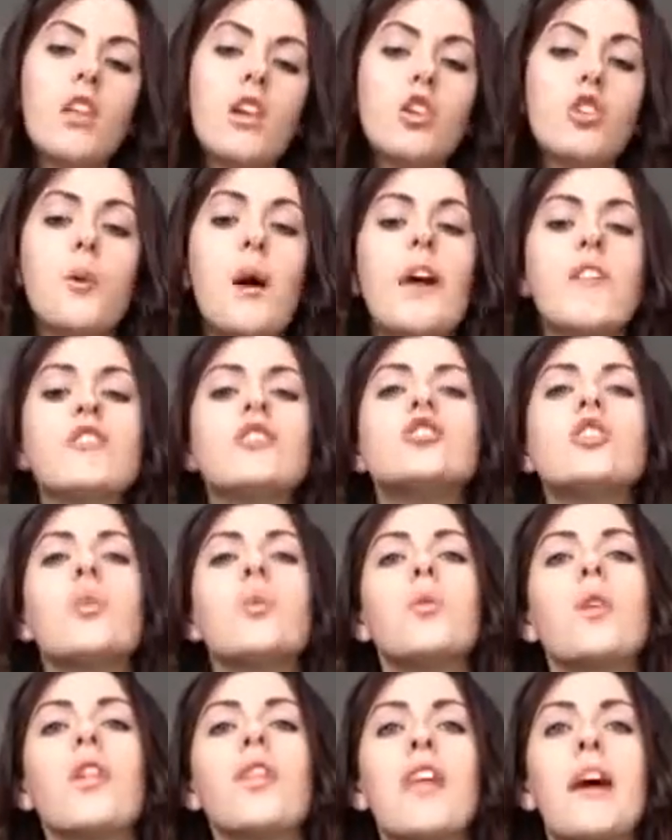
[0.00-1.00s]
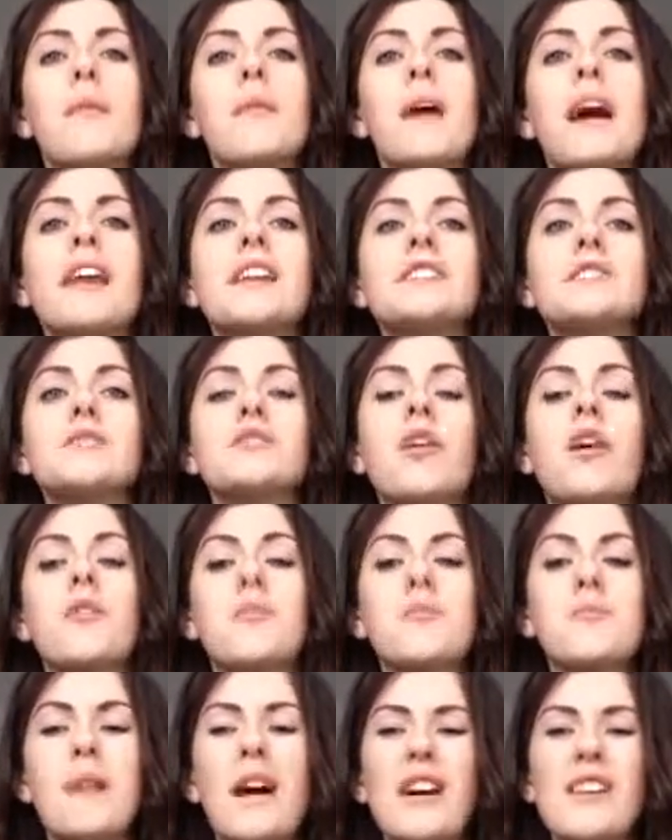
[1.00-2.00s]
you have to know all of them, and like
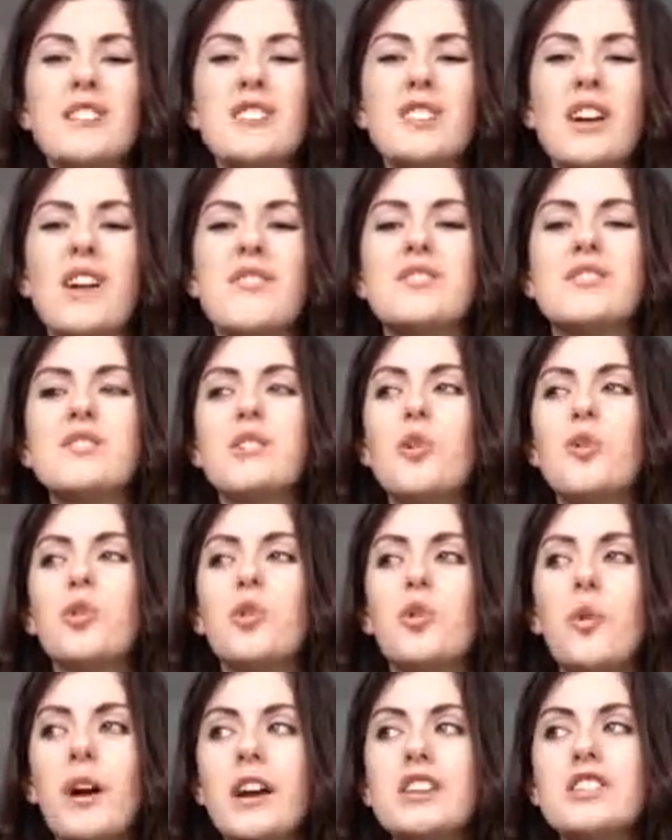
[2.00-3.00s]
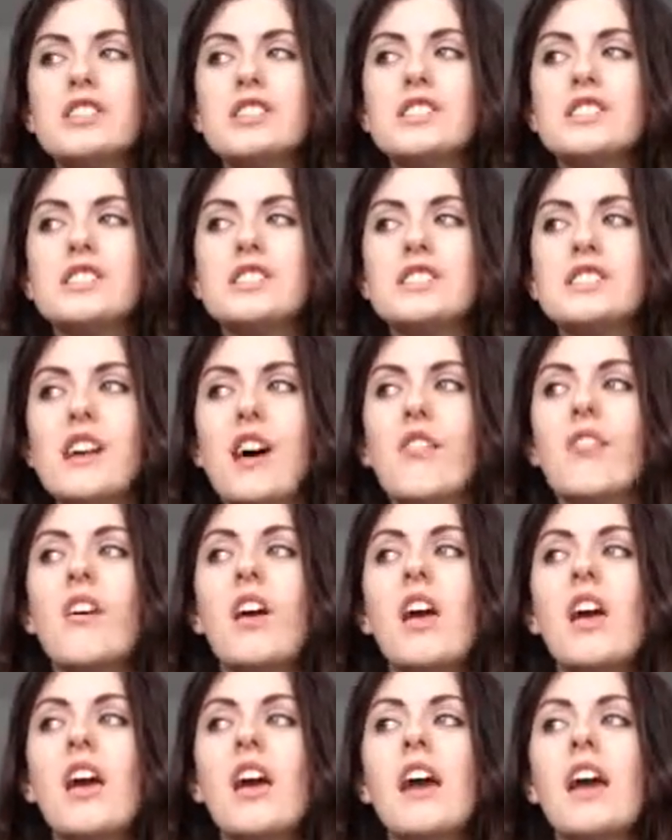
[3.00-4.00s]
with maths you have to know all the equations and stuff.
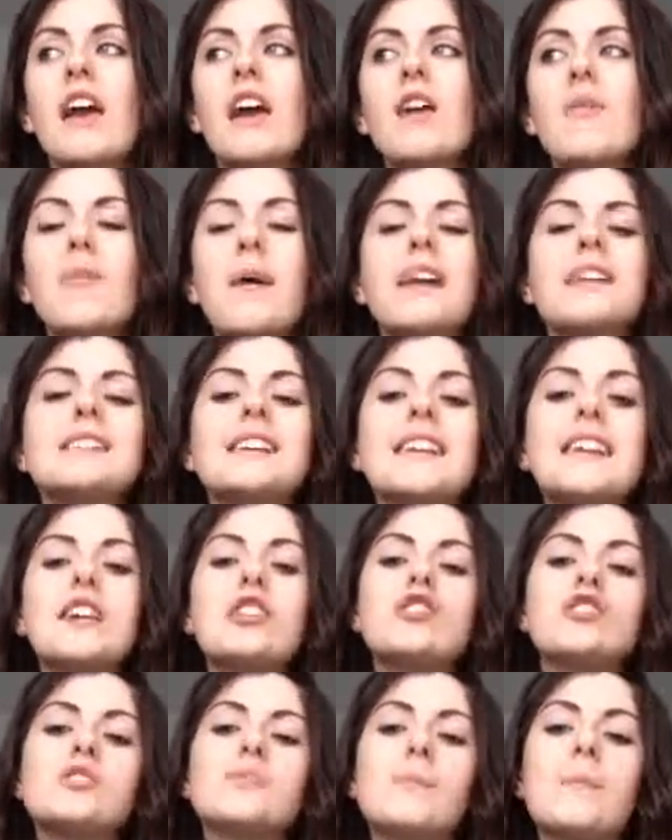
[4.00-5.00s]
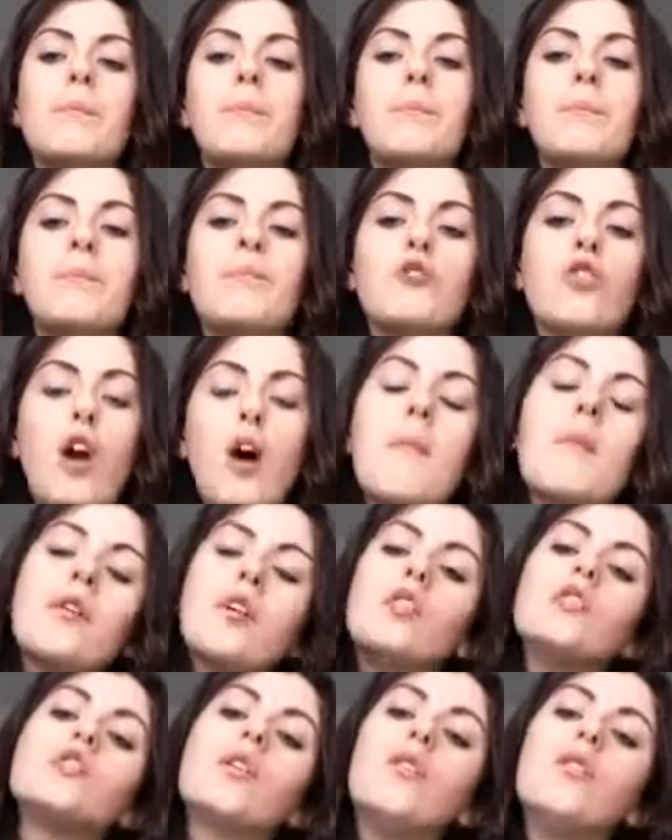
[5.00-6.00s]
Basically you just try
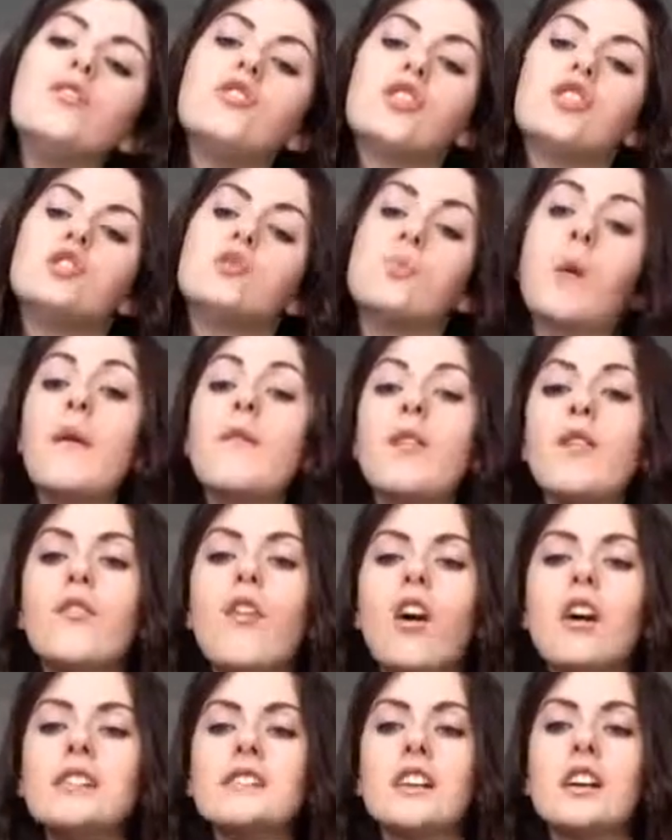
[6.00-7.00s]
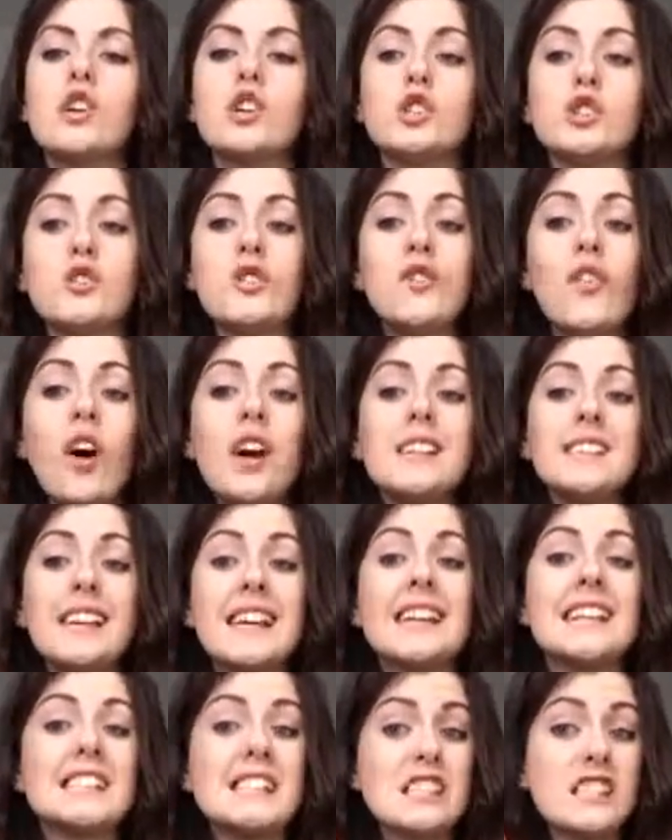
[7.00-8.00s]
to build confidence when revising, because
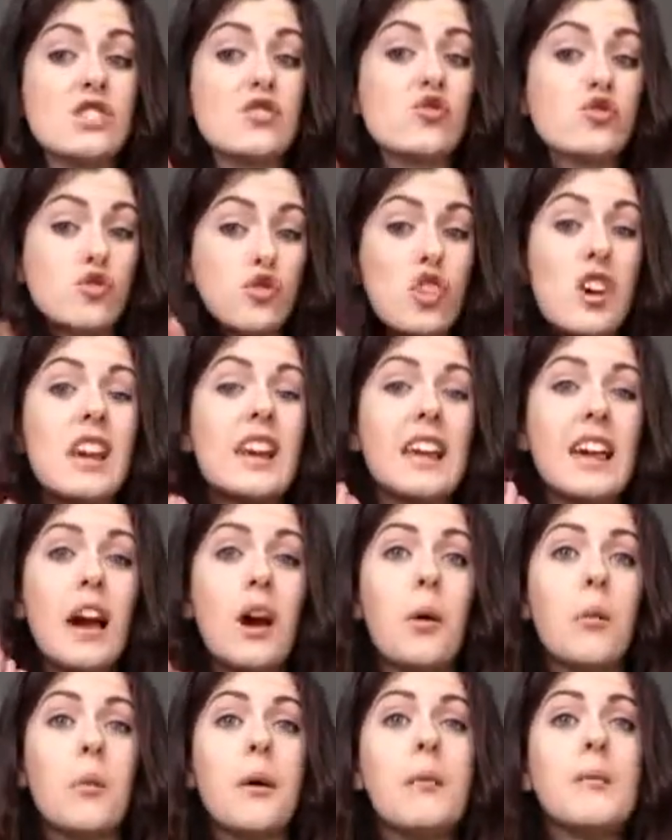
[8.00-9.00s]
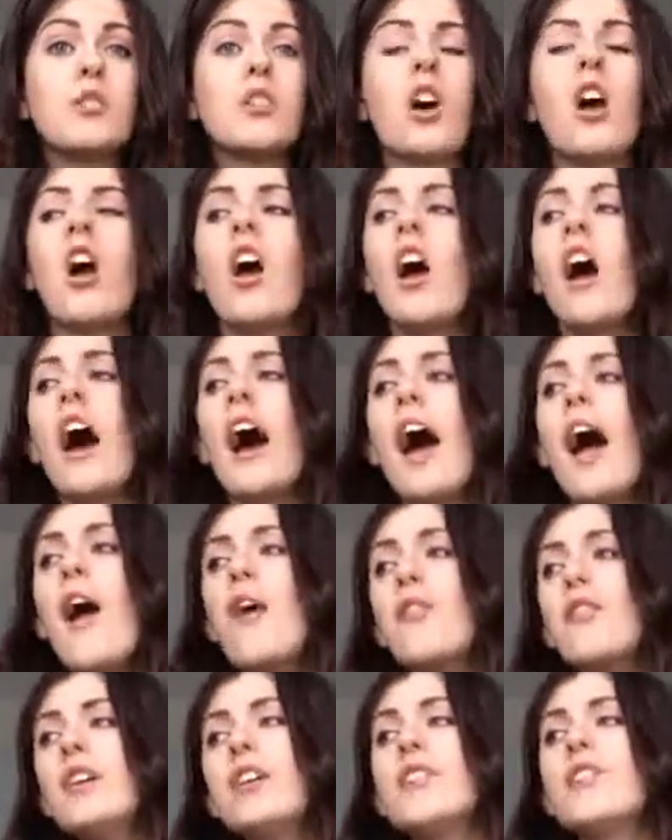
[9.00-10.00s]
revising does really help. People go, I
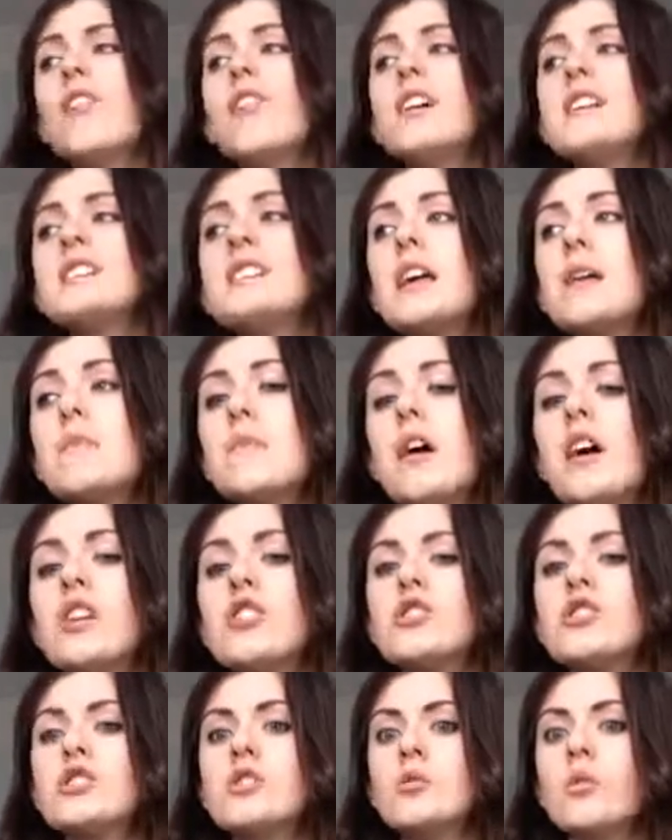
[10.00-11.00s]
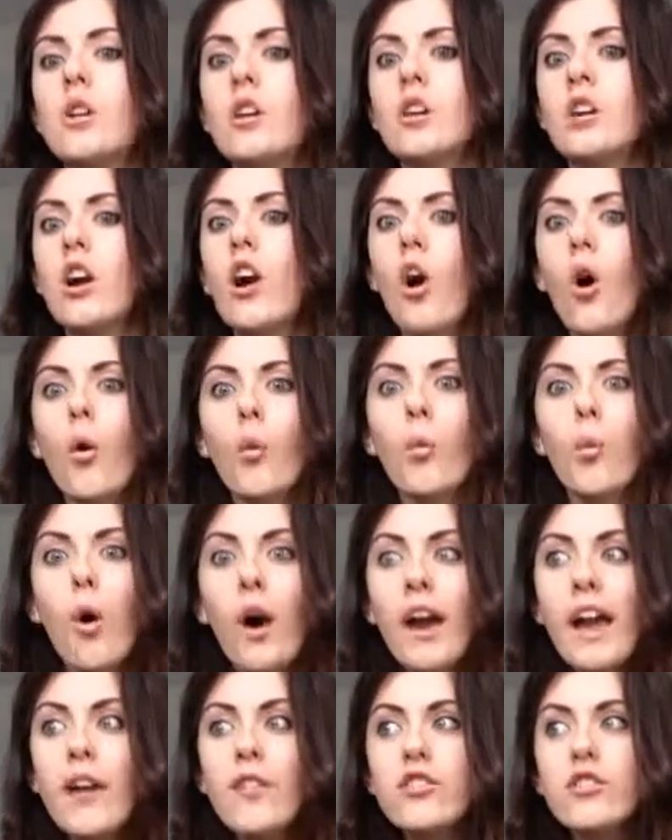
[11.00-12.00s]
haven't really revised that much, and you're like,
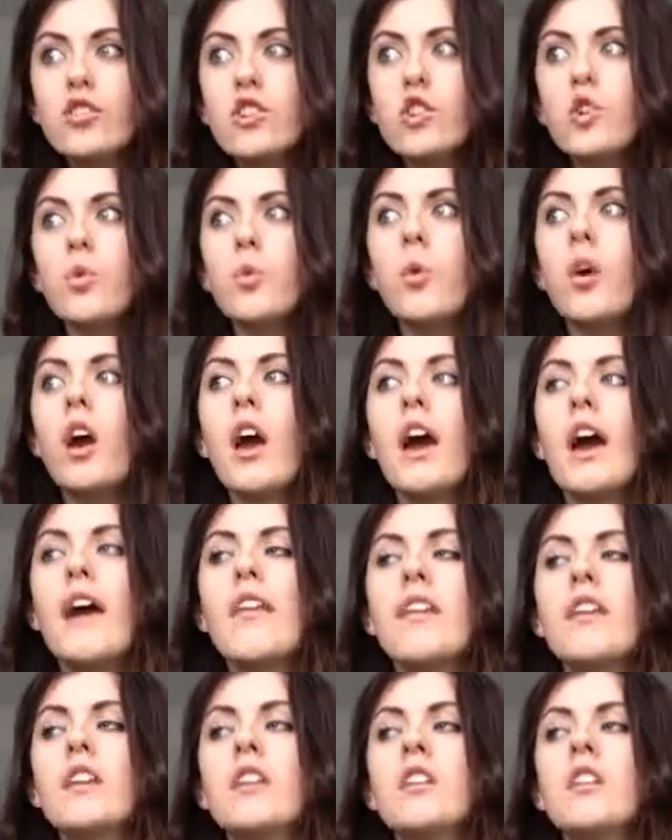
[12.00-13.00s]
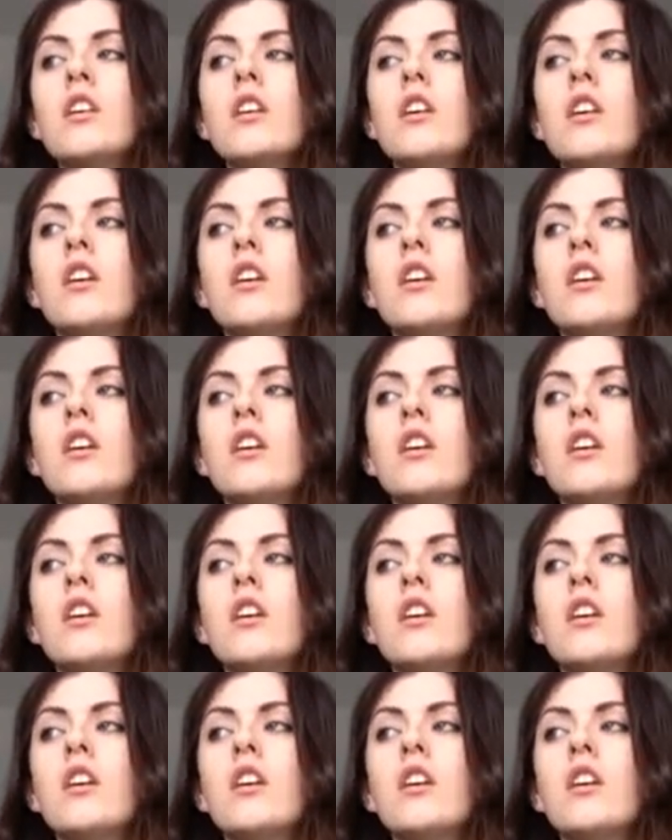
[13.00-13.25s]
why haven't you? And then